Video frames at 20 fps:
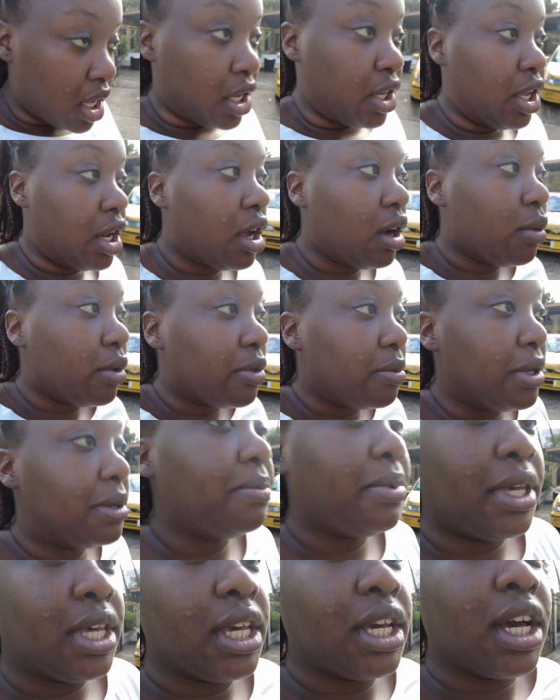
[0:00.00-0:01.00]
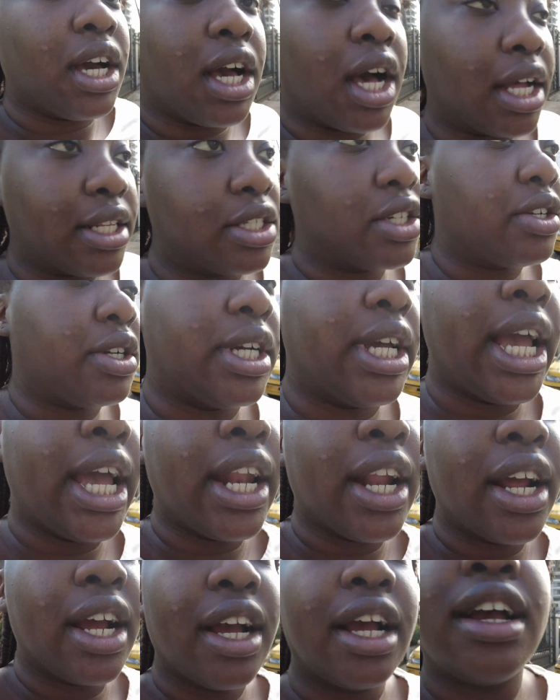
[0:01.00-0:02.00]
you know, with me being a content
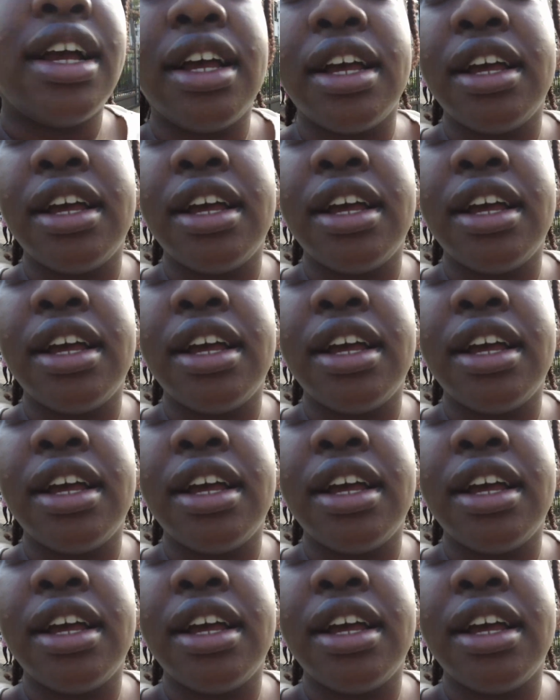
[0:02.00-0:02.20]
creator.